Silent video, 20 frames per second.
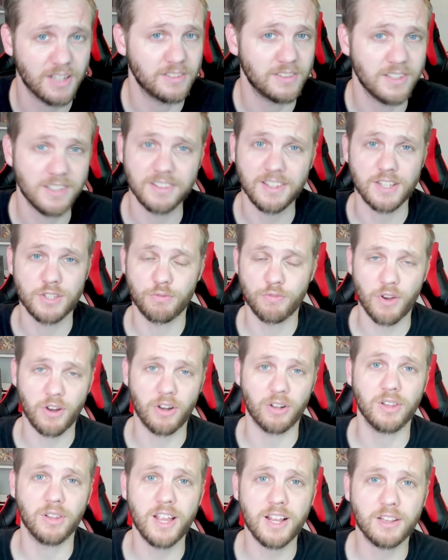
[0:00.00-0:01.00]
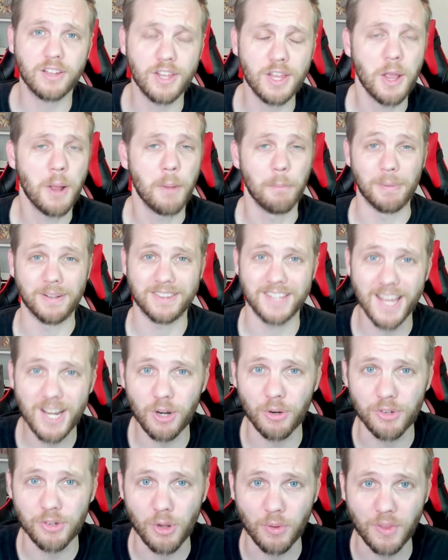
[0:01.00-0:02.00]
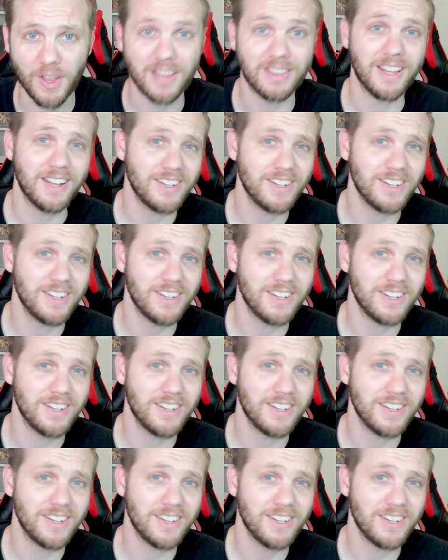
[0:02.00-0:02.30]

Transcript: I think that's very likely, but they don't know that.